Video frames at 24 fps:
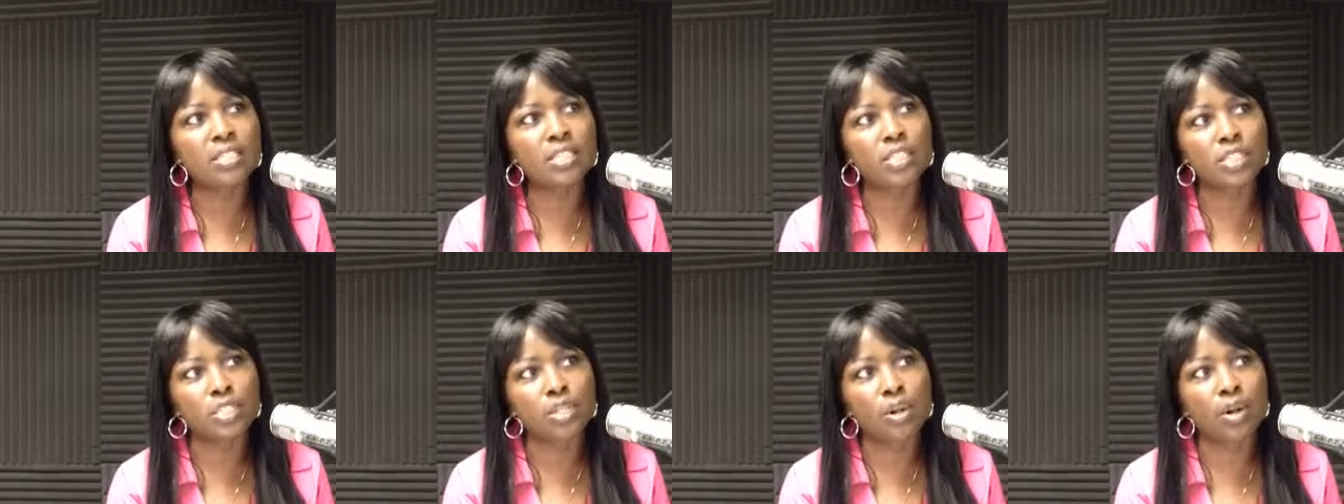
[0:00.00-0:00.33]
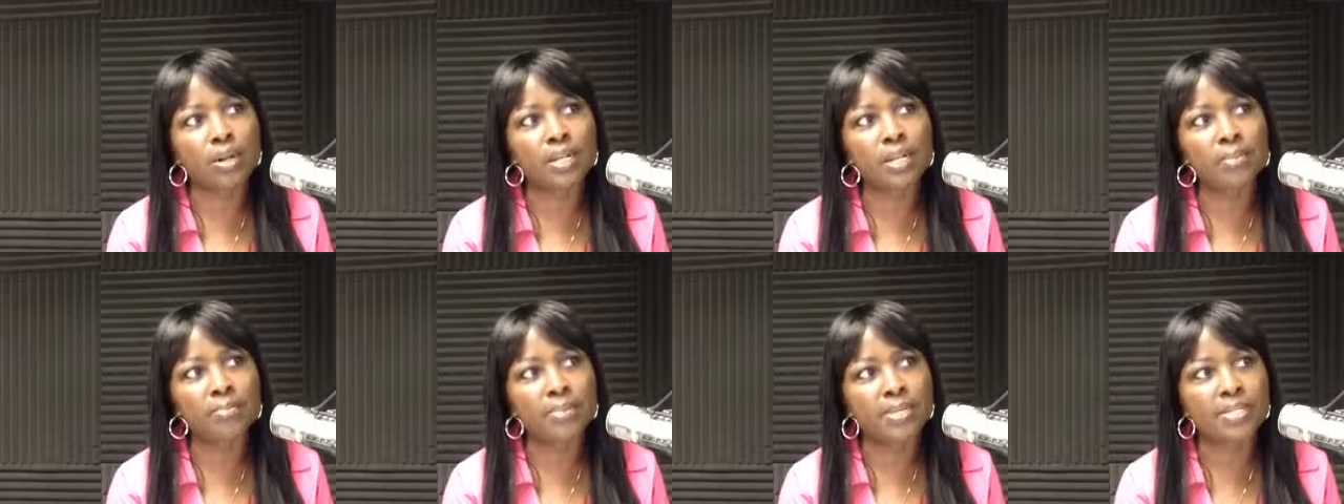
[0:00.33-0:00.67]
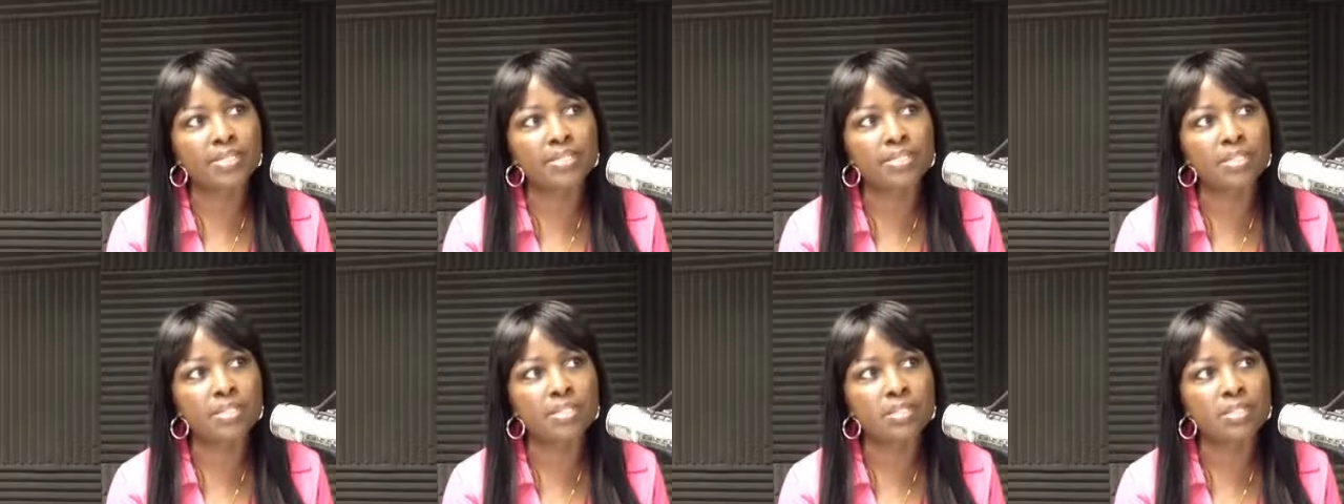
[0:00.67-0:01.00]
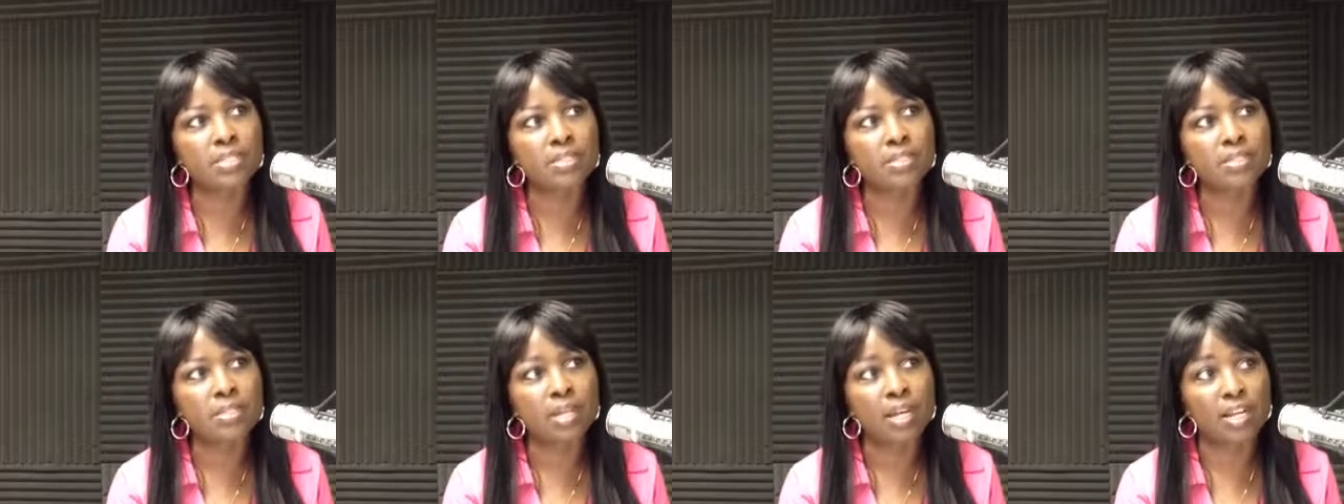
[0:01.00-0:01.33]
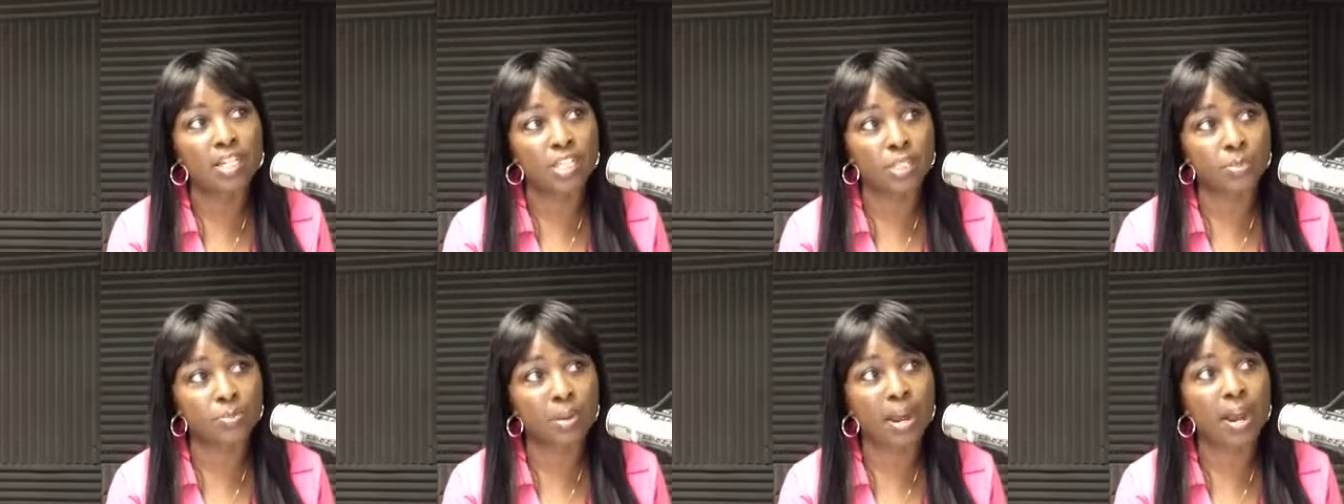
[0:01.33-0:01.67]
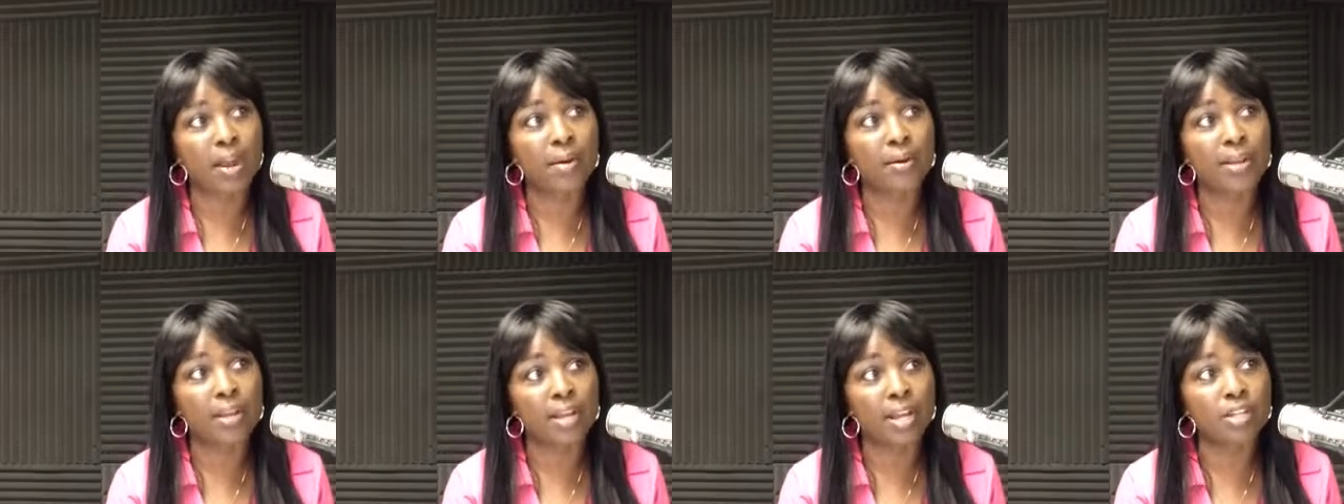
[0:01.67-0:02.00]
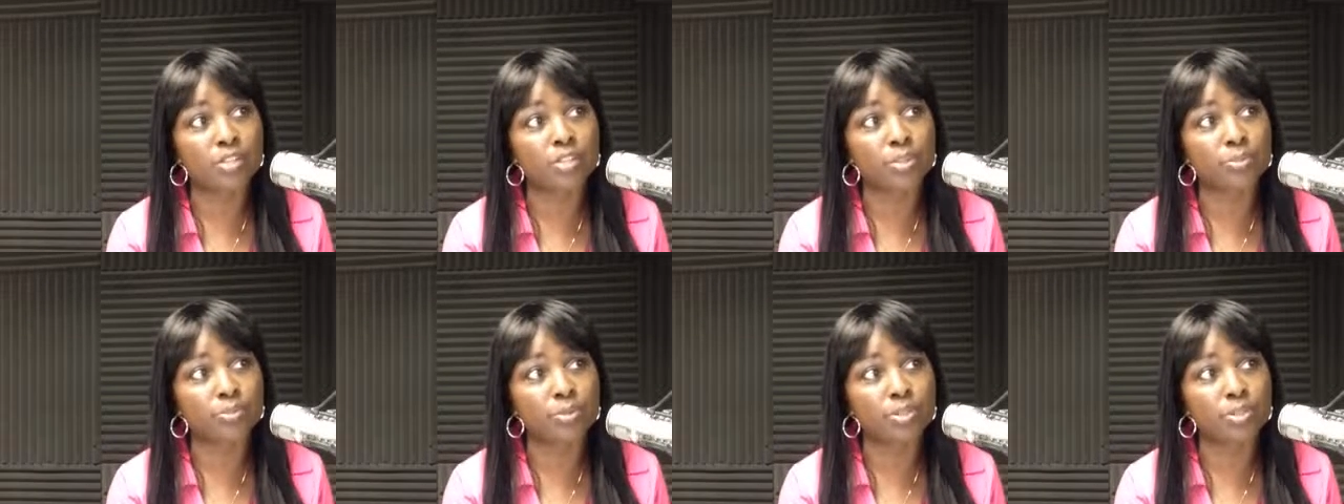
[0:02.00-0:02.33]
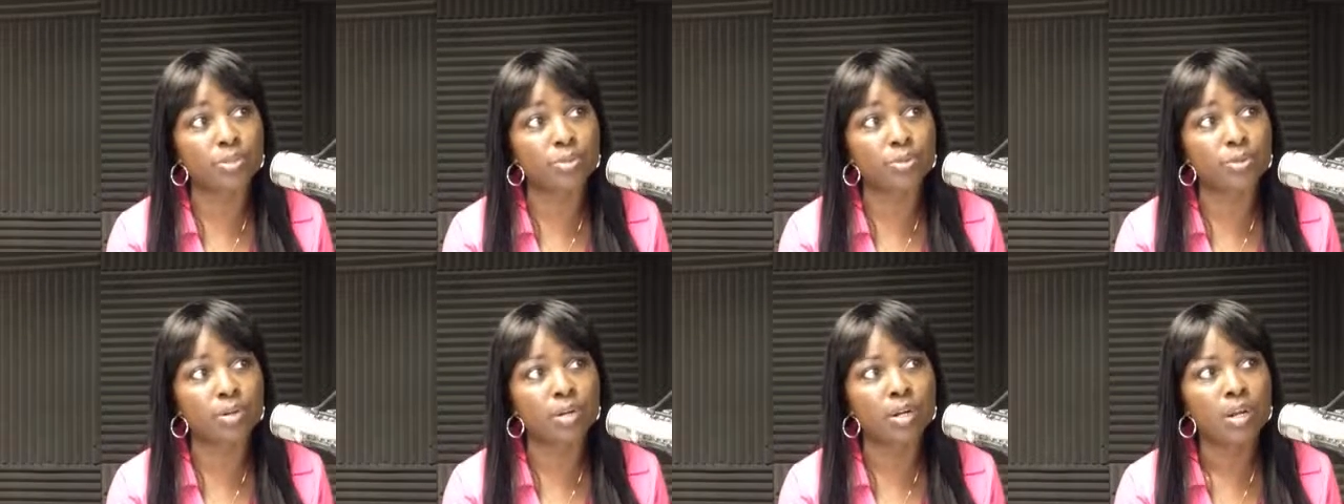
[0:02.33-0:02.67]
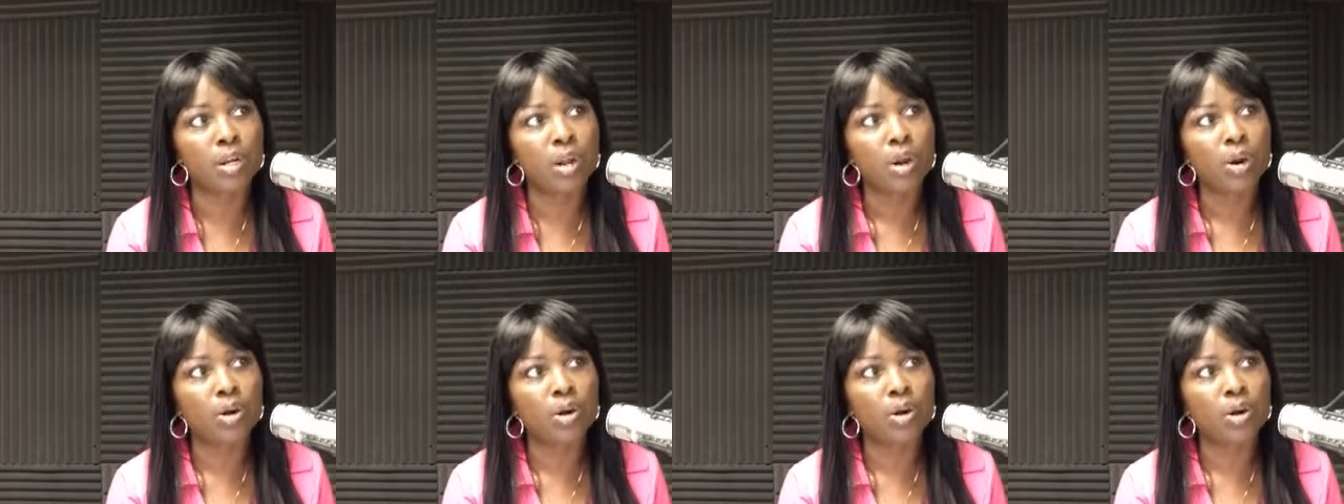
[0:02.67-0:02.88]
to start a business, aspiring entrepreneur,